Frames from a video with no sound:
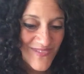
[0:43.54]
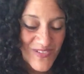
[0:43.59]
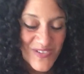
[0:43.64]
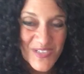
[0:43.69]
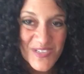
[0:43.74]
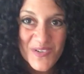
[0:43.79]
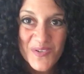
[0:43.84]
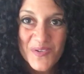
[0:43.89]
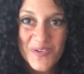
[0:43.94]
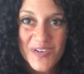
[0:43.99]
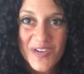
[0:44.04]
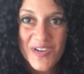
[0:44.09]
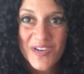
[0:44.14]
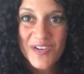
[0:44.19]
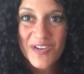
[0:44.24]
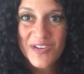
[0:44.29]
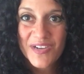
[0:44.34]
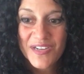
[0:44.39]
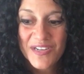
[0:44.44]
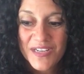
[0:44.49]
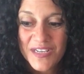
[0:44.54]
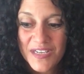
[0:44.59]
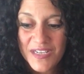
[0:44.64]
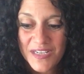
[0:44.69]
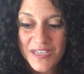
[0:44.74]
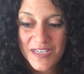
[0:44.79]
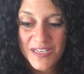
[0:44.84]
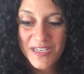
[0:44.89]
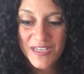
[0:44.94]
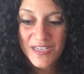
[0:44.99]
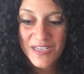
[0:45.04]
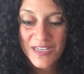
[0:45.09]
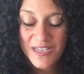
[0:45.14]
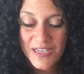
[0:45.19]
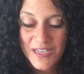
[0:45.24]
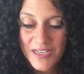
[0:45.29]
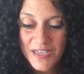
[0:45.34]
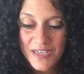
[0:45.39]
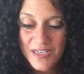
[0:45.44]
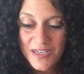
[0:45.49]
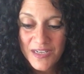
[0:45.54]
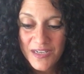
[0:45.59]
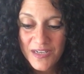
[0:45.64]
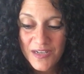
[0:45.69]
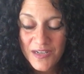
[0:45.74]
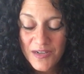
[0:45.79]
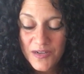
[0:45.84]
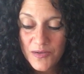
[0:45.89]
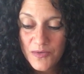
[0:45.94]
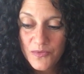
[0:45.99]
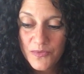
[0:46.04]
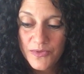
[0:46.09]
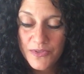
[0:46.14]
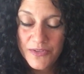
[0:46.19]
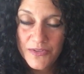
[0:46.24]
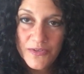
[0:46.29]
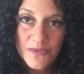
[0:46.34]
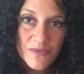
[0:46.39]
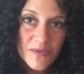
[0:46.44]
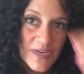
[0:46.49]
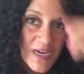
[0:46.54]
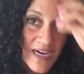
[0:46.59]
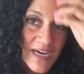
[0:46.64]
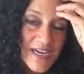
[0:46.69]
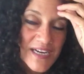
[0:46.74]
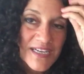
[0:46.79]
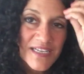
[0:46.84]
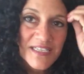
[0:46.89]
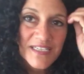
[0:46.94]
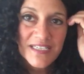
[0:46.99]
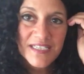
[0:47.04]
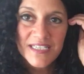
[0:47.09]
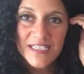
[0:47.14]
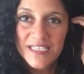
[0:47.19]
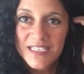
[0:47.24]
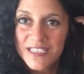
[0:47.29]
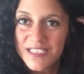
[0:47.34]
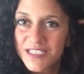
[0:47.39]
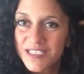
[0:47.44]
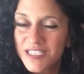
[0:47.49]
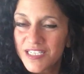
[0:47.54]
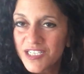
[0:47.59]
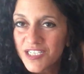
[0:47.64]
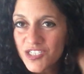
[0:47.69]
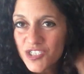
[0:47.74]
What's going on with you guys in